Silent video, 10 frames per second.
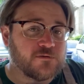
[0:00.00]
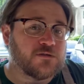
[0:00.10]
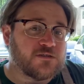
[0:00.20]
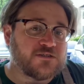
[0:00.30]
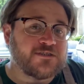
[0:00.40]

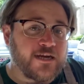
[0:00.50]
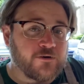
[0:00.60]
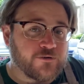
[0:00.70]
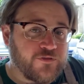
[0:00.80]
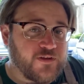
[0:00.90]

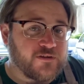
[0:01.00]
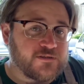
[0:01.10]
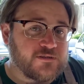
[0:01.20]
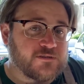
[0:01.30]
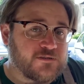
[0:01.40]
standard
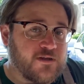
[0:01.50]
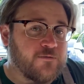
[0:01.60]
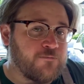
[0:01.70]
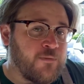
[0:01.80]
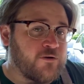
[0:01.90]
thicknesses
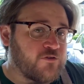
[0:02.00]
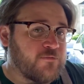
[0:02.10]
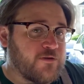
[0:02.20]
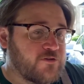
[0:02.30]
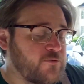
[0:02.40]
that
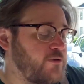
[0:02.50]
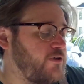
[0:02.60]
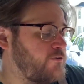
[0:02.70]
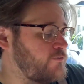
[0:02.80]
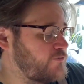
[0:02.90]
metalsmiths will
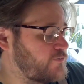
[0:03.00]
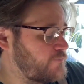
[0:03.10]
use.